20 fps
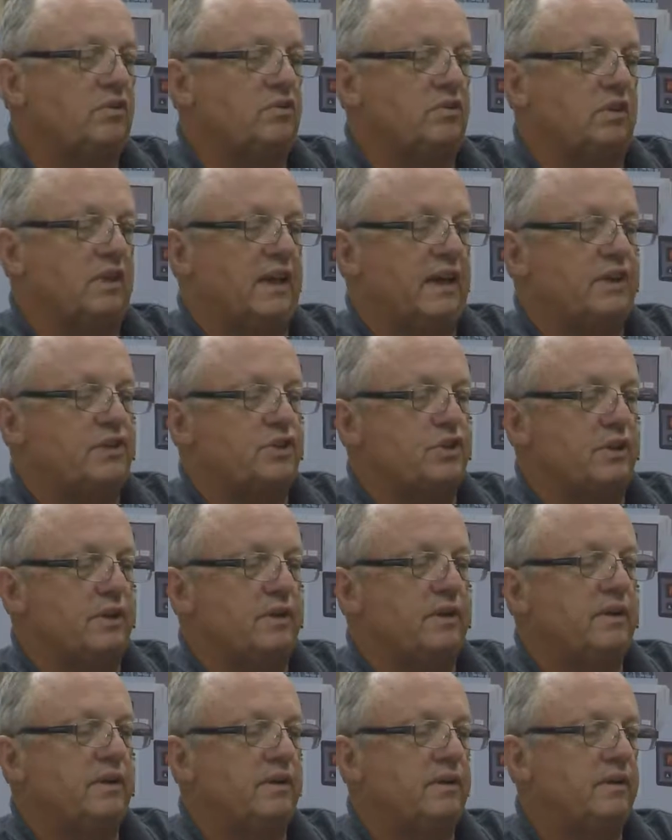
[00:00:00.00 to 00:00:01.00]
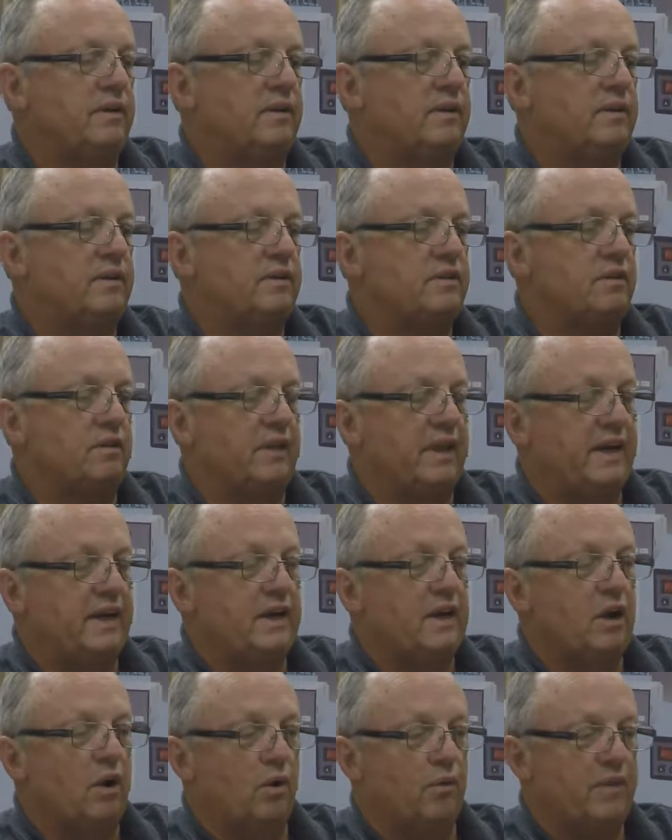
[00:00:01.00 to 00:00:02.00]
selection to let it
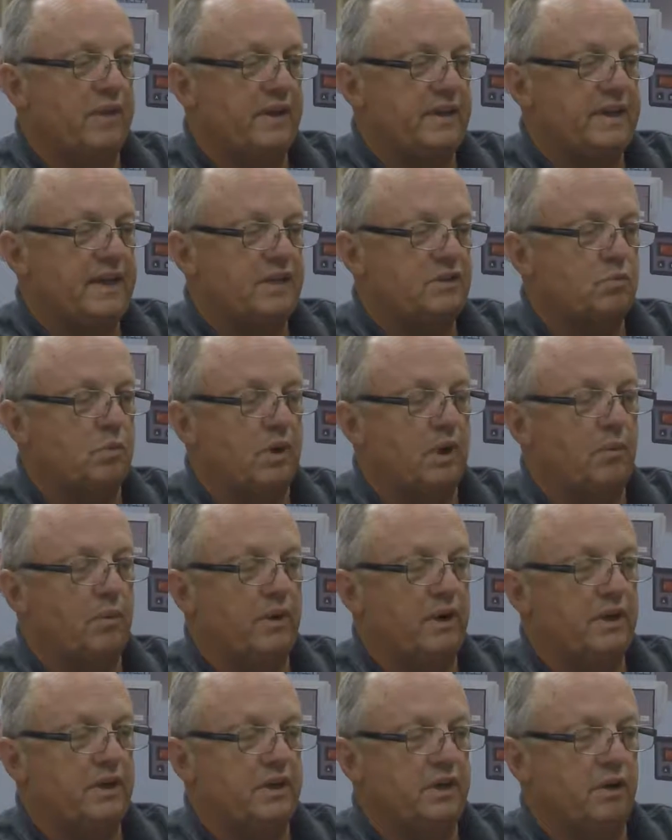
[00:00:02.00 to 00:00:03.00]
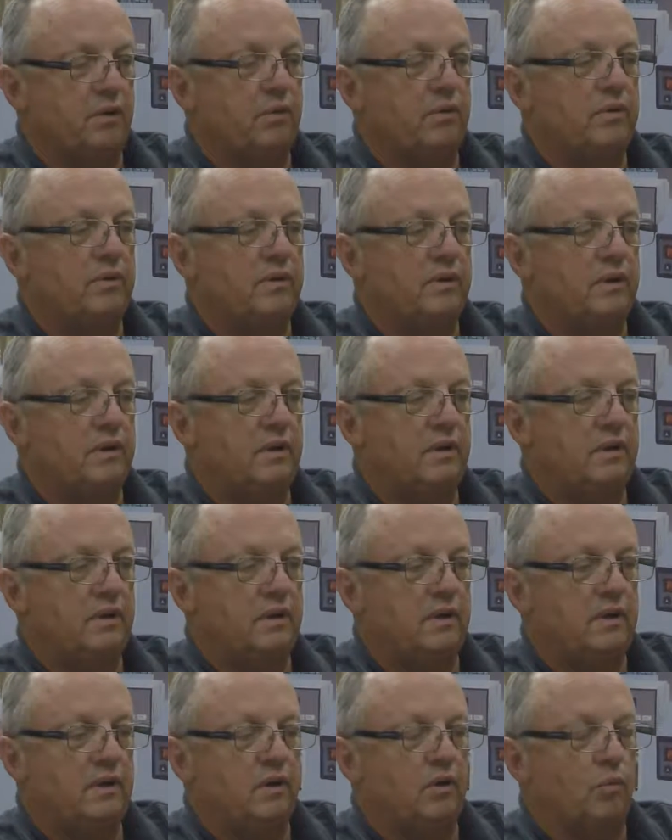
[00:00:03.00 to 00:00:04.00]
know that that's what I want to do.
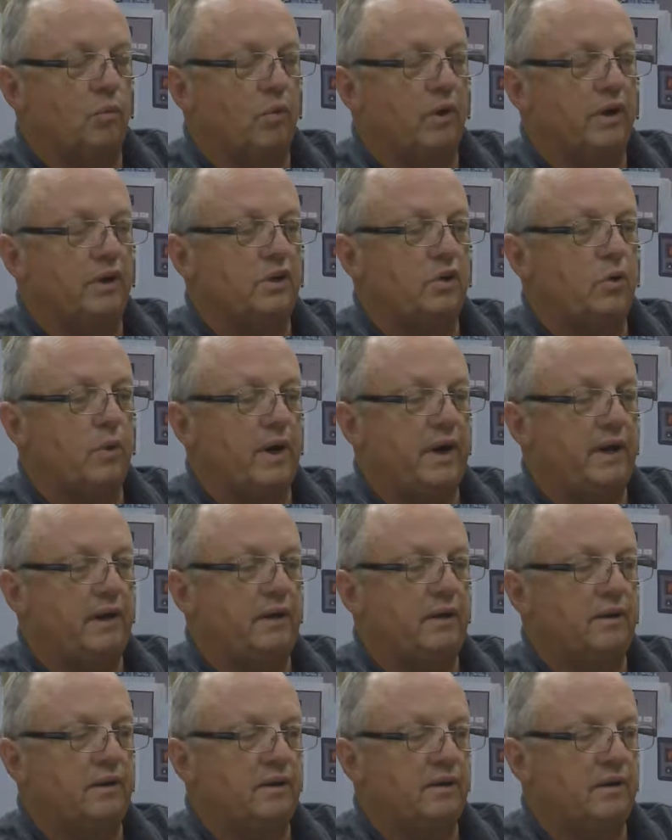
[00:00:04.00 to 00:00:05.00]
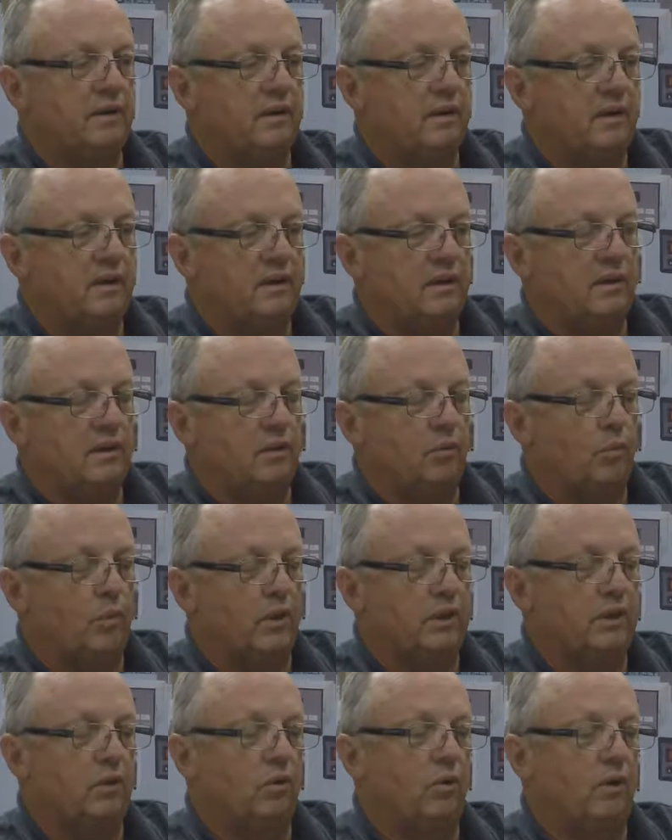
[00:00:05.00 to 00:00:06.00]
1 quick,
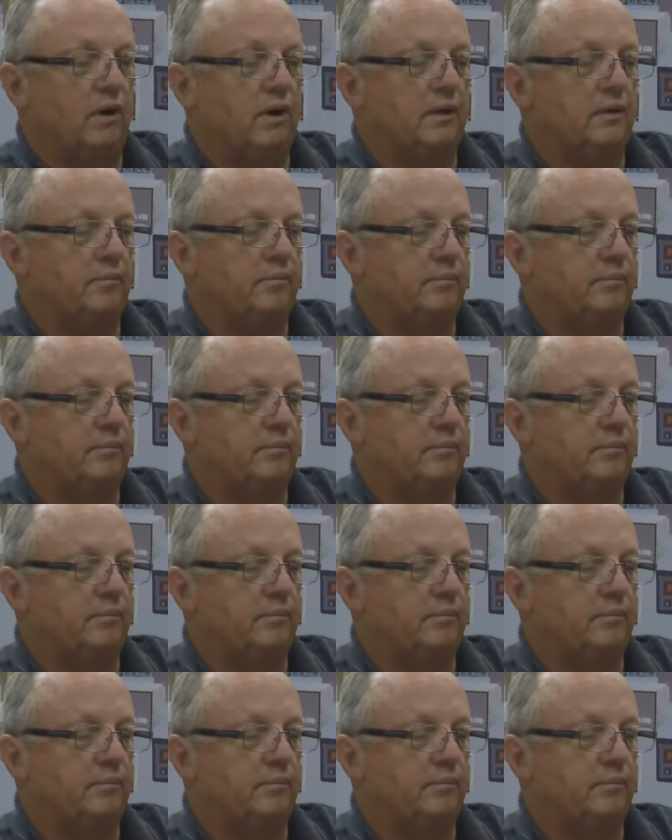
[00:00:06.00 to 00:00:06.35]
1 long.